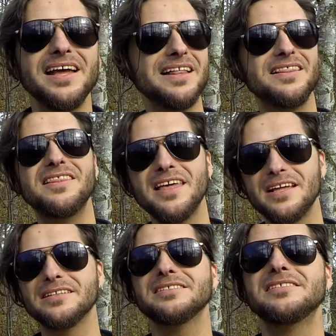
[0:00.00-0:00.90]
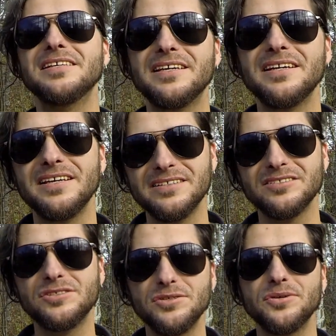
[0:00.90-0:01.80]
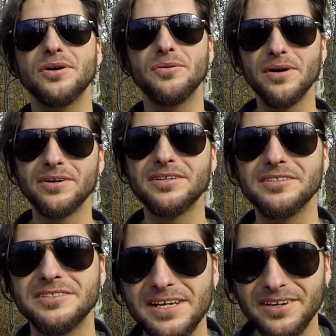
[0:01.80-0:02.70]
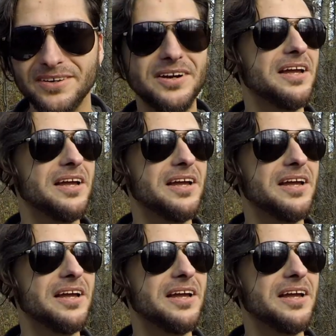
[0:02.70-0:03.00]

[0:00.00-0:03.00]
and then stick it into a water container